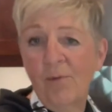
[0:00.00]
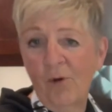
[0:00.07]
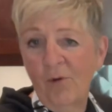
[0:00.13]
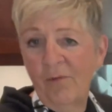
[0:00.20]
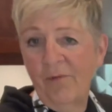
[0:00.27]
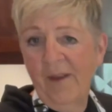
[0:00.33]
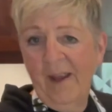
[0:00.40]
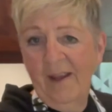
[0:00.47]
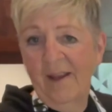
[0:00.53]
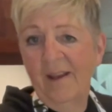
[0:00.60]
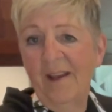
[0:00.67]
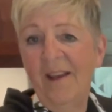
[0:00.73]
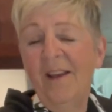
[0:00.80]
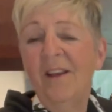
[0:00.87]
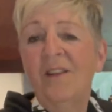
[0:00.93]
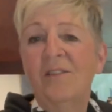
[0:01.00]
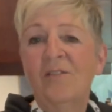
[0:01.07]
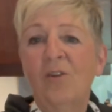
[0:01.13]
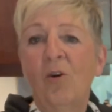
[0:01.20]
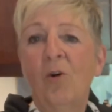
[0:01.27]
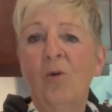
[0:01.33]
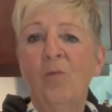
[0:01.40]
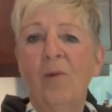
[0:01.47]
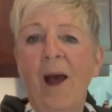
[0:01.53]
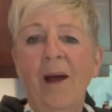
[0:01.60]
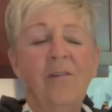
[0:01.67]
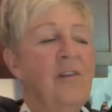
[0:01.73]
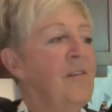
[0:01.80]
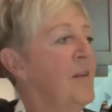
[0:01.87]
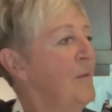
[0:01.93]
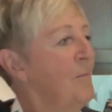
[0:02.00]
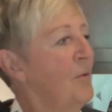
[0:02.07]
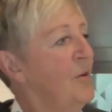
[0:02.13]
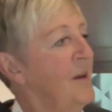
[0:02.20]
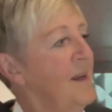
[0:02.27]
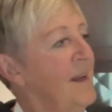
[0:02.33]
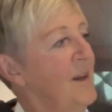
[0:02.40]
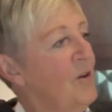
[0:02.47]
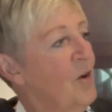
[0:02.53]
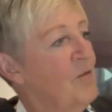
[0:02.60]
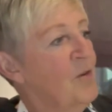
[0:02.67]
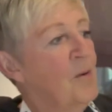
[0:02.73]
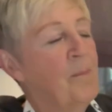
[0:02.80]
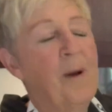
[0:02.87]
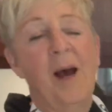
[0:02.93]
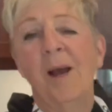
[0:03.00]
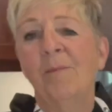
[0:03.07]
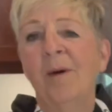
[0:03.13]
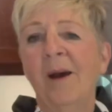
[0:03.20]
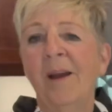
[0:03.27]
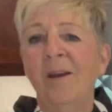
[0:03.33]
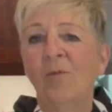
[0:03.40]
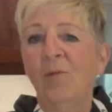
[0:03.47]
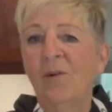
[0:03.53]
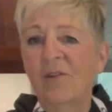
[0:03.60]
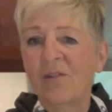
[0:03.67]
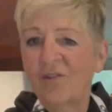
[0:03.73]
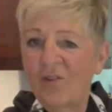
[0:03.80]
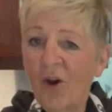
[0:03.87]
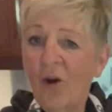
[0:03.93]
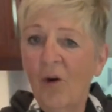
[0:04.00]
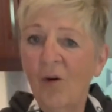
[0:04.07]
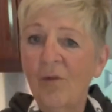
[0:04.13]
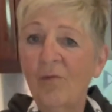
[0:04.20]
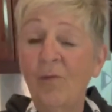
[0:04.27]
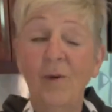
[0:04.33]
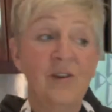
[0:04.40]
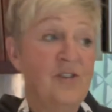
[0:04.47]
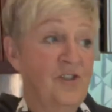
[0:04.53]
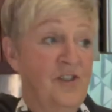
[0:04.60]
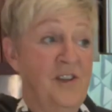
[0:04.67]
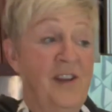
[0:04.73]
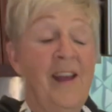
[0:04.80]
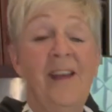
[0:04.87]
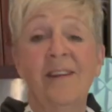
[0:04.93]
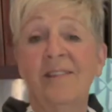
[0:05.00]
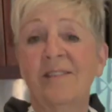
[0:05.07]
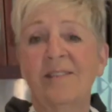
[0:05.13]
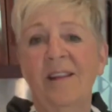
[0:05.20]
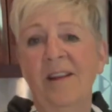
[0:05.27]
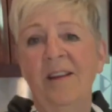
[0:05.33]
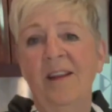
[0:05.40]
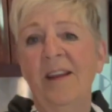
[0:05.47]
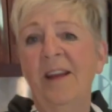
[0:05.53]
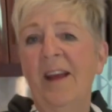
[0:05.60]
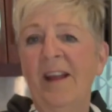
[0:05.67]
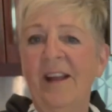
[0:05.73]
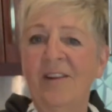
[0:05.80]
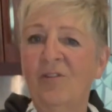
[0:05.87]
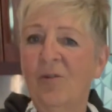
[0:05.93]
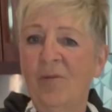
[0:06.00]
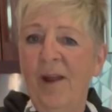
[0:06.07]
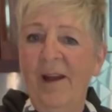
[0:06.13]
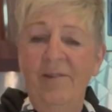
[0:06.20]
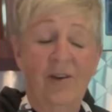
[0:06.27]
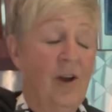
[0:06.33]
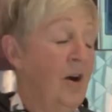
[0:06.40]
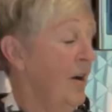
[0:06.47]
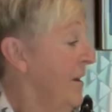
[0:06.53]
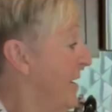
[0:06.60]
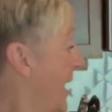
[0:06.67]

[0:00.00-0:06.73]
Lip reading: proofing. So rather than putting it over by my wood stove, which today it's sunny and I don't have it on,